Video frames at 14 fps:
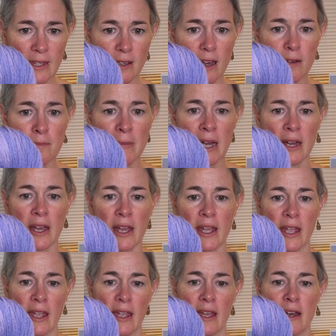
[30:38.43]

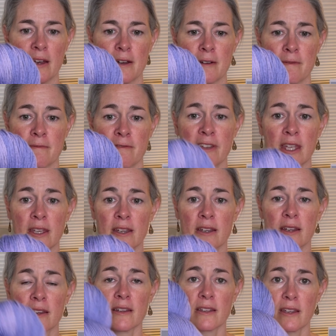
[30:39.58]
my
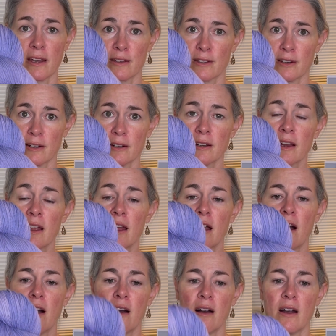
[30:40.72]
Vinca color
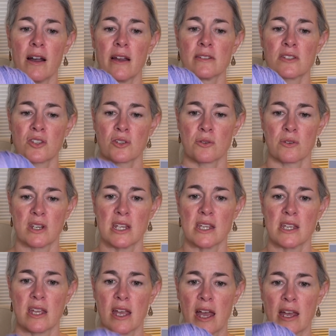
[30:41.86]
on
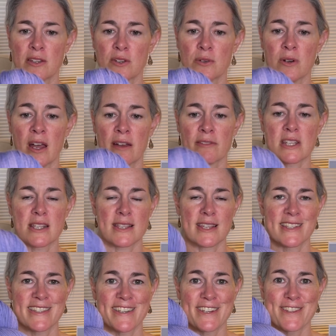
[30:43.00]
SCREE. I don't have this
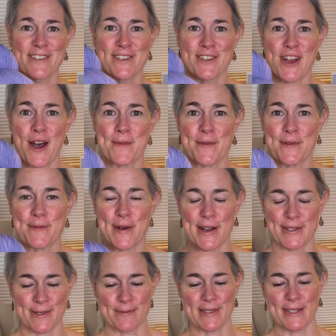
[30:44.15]
listed in the shop, but
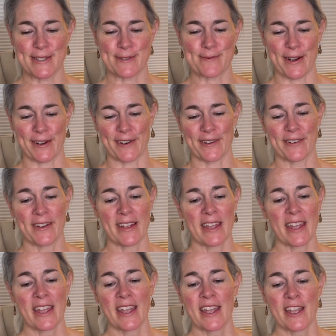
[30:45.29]
possibly tomorrow.
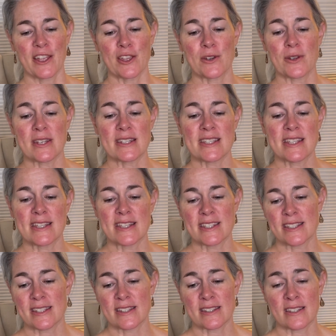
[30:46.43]
You can see
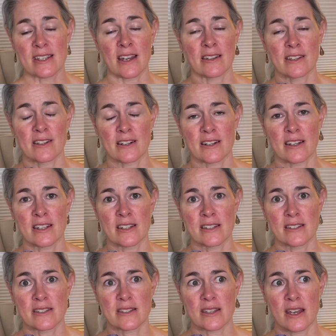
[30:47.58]
this color
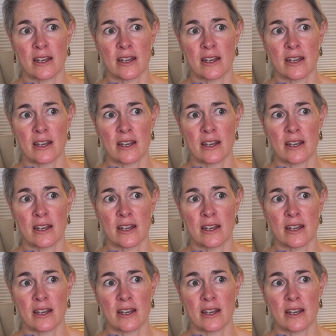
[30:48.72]
is,